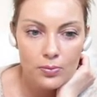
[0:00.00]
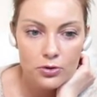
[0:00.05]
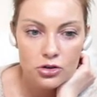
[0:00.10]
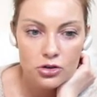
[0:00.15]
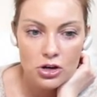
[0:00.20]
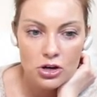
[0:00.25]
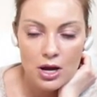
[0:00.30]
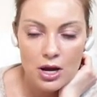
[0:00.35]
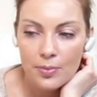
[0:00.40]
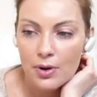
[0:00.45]
or
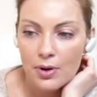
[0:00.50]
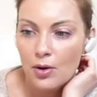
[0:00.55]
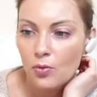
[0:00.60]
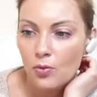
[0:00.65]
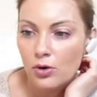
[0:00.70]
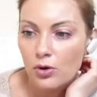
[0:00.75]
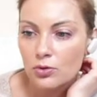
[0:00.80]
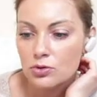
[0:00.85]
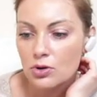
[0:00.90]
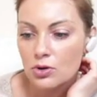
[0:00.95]

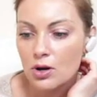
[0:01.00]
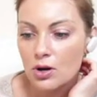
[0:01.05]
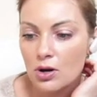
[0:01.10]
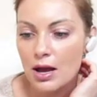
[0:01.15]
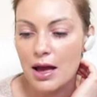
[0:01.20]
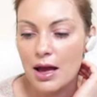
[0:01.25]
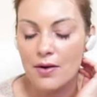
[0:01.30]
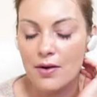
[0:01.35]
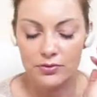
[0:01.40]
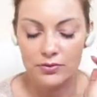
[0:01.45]
pajama. We also
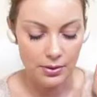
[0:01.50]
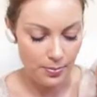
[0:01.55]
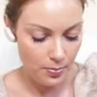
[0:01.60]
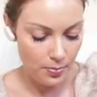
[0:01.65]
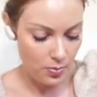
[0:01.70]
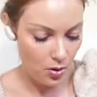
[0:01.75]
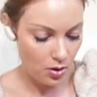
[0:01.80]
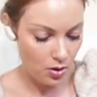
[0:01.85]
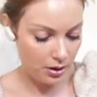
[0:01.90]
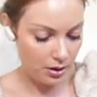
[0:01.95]
have the
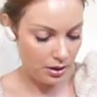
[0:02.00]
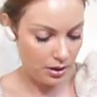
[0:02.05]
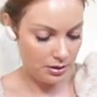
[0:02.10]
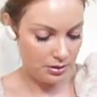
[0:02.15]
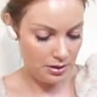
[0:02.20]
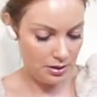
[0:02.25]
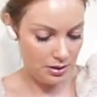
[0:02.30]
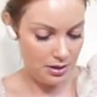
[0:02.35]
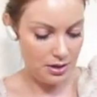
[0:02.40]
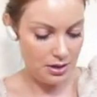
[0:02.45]

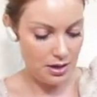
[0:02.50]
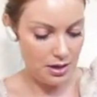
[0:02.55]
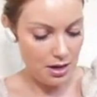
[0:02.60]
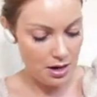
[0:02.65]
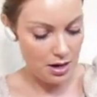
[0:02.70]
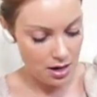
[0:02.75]
pockets